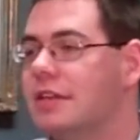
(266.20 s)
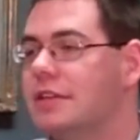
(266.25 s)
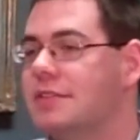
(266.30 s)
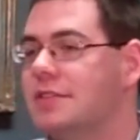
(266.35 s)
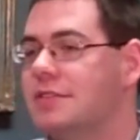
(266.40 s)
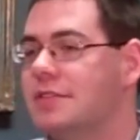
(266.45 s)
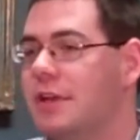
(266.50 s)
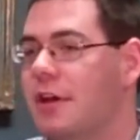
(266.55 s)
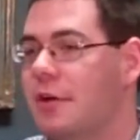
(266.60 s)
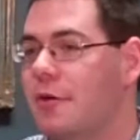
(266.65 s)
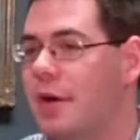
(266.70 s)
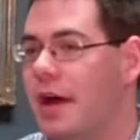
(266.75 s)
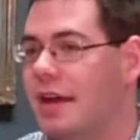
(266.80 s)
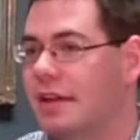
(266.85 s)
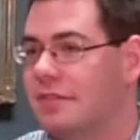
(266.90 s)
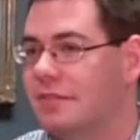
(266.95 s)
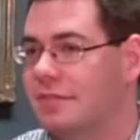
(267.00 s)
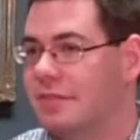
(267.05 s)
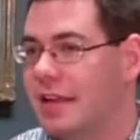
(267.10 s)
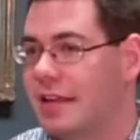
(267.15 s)
So
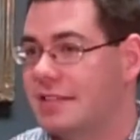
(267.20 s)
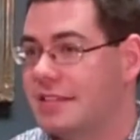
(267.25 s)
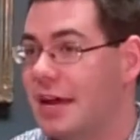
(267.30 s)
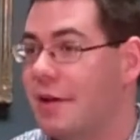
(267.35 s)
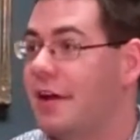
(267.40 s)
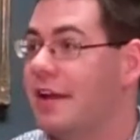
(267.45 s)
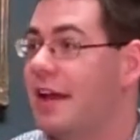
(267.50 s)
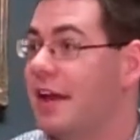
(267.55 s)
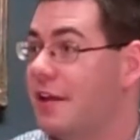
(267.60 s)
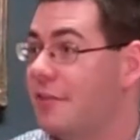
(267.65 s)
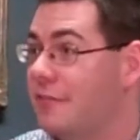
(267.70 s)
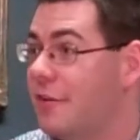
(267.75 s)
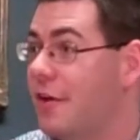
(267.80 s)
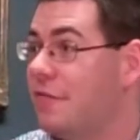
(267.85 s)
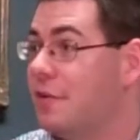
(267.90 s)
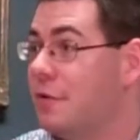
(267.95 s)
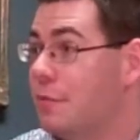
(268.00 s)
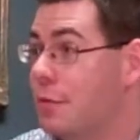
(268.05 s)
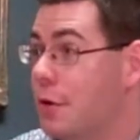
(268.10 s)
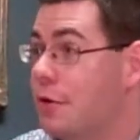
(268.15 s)
that's how I got
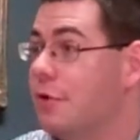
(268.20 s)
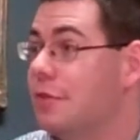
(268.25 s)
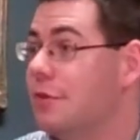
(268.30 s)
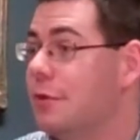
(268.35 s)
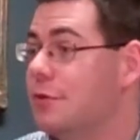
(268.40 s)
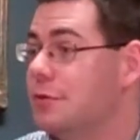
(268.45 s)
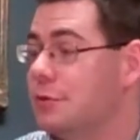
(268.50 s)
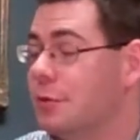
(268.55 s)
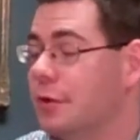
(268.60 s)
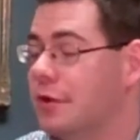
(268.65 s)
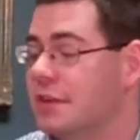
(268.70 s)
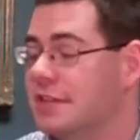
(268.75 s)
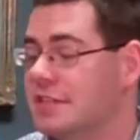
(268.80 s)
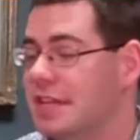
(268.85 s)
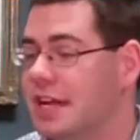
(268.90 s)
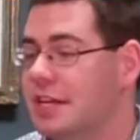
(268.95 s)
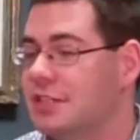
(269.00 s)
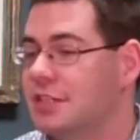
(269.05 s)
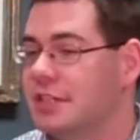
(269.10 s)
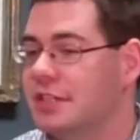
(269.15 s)
involved in both of those
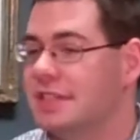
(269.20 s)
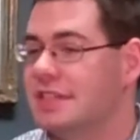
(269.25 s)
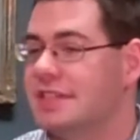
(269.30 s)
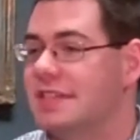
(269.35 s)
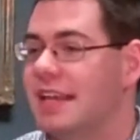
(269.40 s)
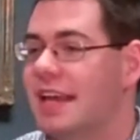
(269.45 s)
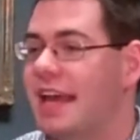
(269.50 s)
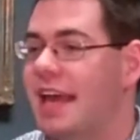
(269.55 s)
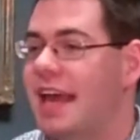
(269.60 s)
organizations.